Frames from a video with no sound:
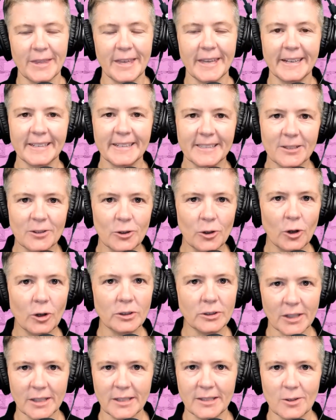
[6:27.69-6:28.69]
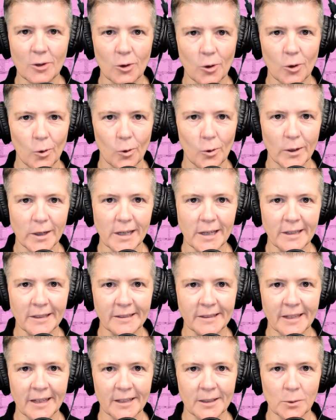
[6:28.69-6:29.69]
that it's not just your
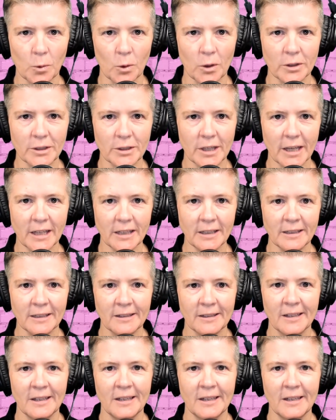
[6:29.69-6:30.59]
audience that's watching.